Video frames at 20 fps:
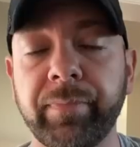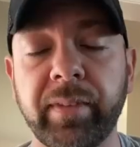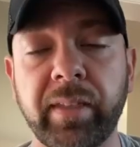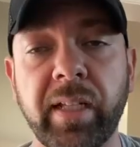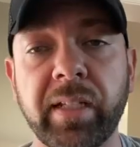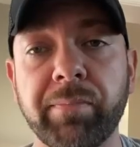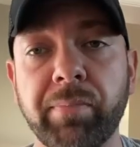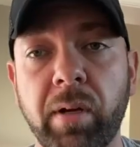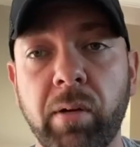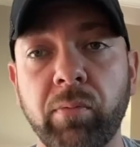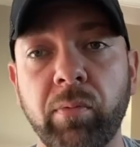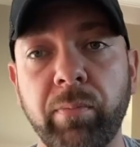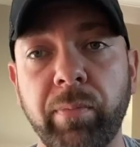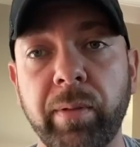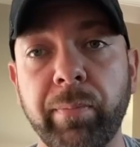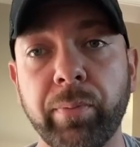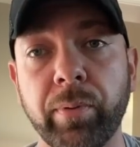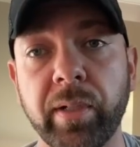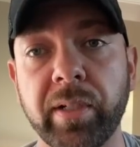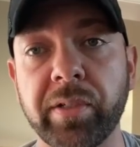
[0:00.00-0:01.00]
that's
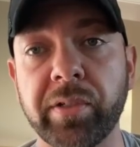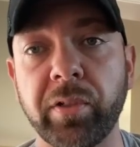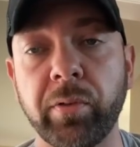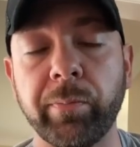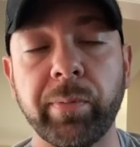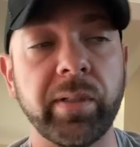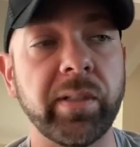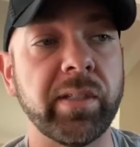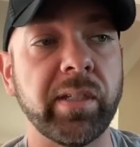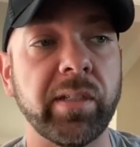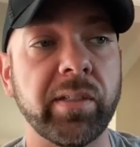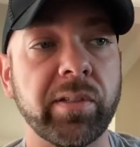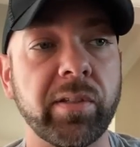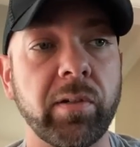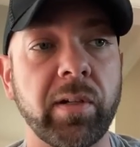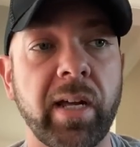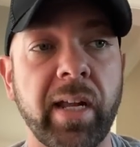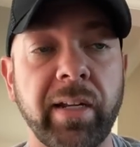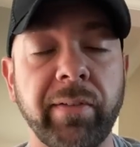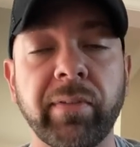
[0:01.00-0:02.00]
probably pretty stupid since
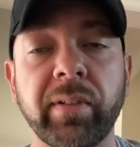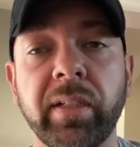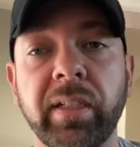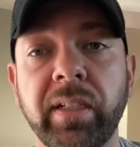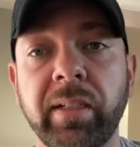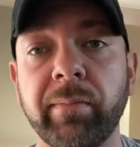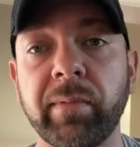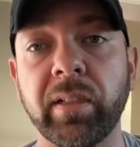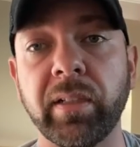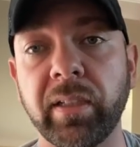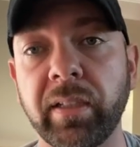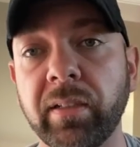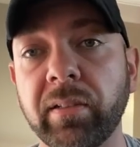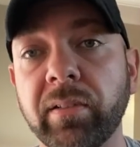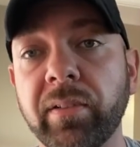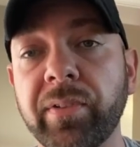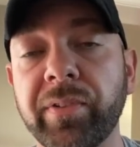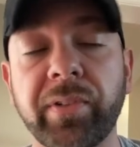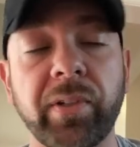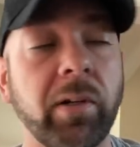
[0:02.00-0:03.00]
they're not even deemed
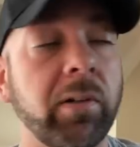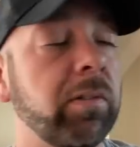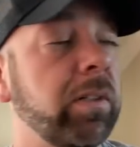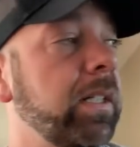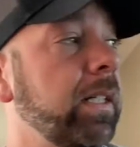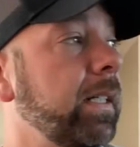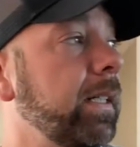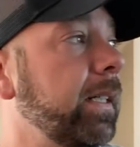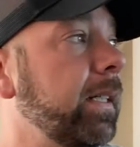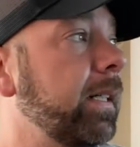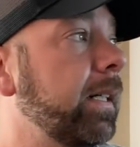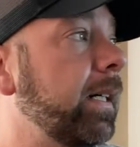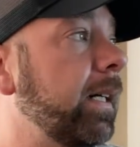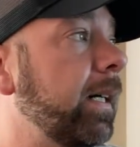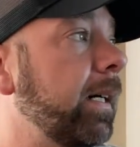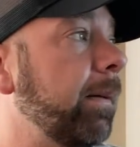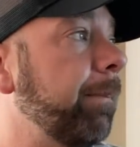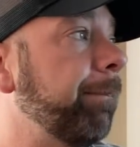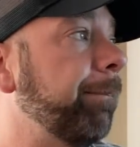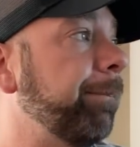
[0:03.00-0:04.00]
illegal. So
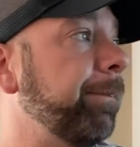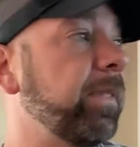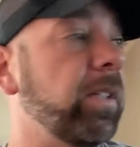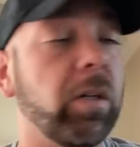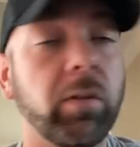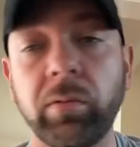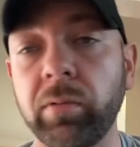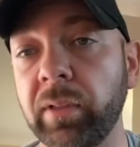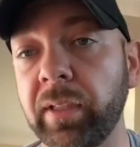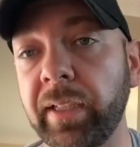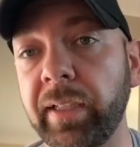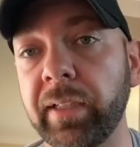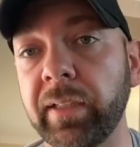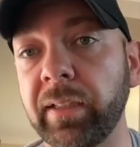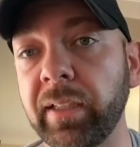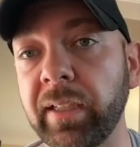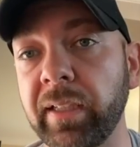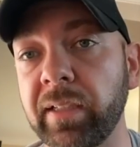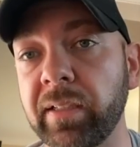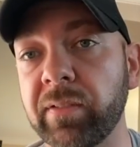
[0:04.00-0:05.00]
don't
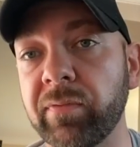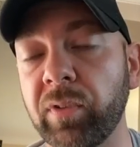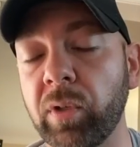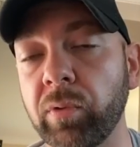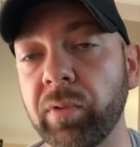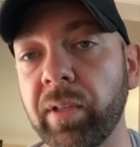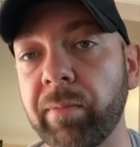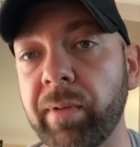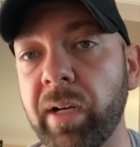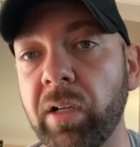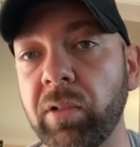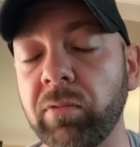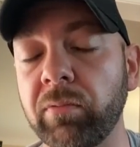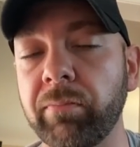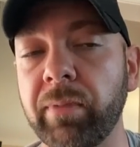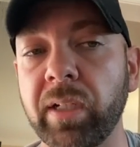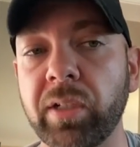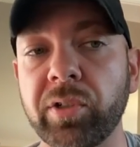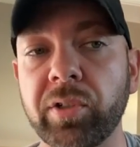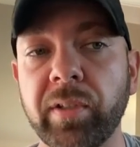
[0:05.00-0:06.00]
let leagues vote them
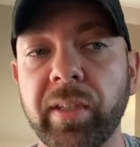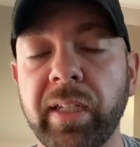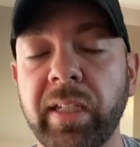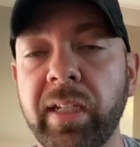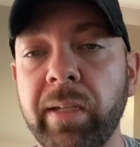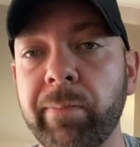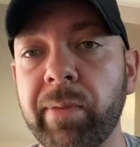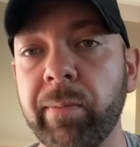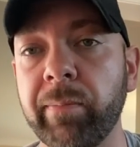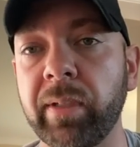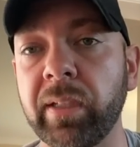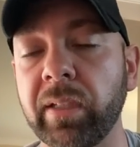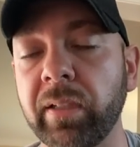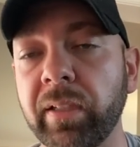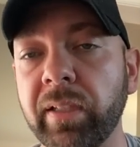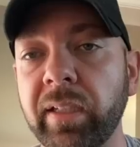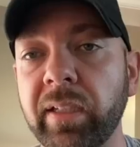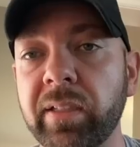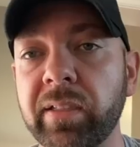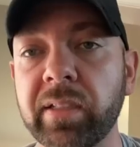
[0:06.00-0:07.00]
out. Make sure they keep them in the
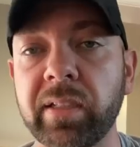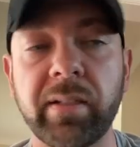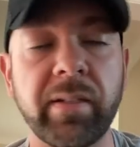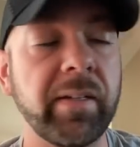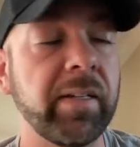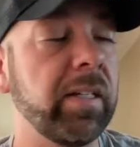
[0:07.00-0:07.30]
leagues.